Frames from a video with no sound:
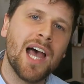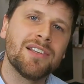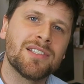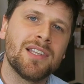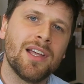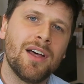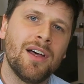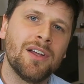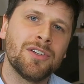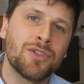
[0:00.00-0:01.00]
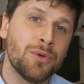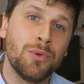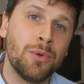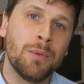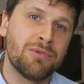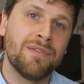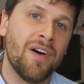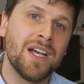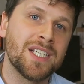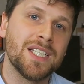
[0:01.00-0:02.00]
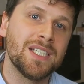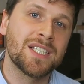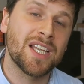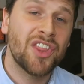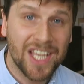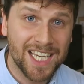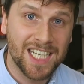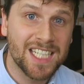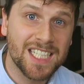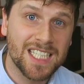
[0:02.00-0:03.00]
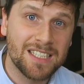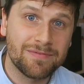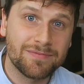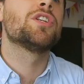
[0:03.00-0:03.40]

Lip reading: as the tool providers think it is.